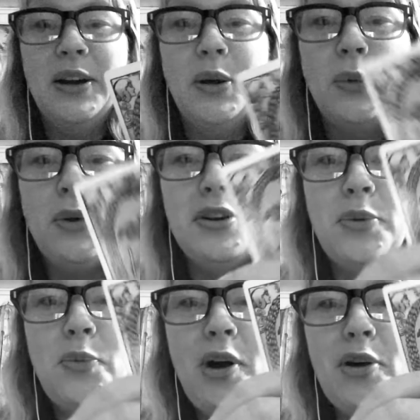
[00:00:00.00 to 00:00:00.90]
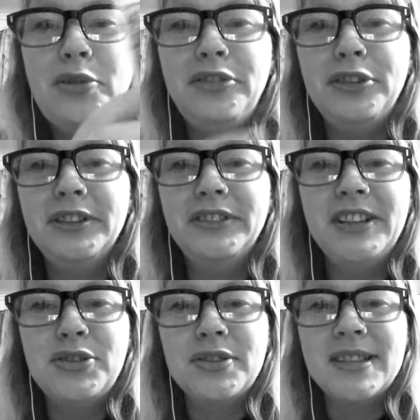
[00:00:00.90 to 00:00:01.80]
We're in a world full of
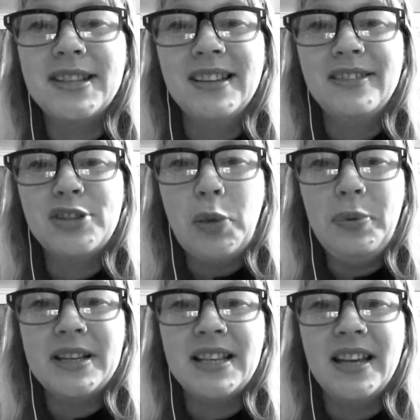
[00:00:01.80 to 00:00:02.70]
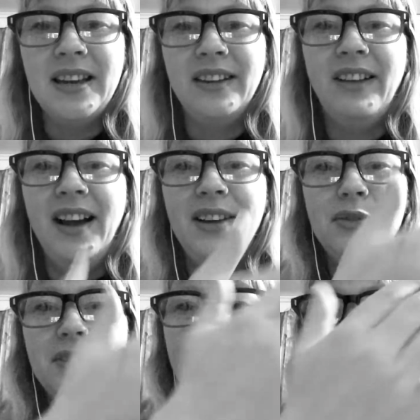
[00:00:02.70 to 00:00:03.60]
interesting topics here, right? All
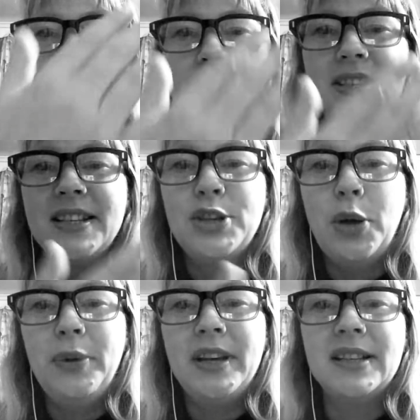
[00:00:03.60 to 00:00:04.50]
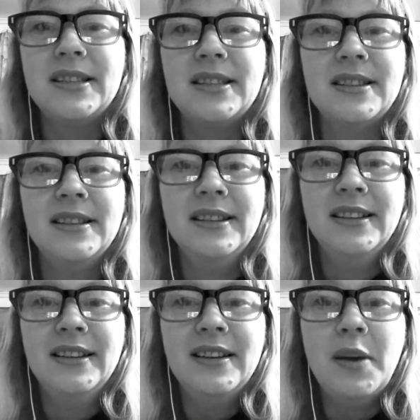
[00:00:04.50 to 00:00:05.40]
the interesting topics
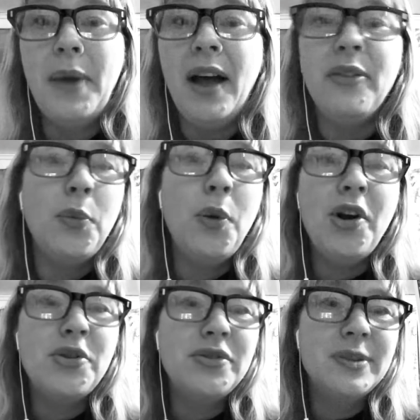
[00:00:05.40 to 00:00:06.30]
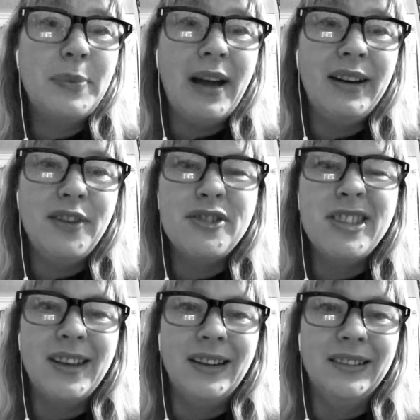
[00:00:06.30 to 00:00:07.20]
about the world, about
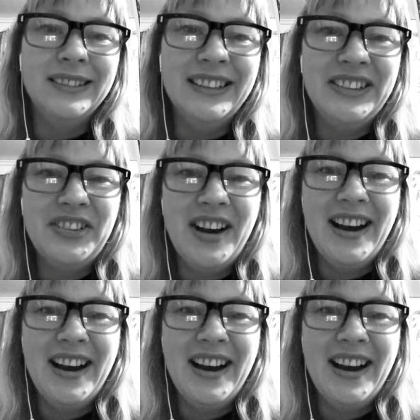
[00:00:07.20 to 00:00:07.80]
everything, right?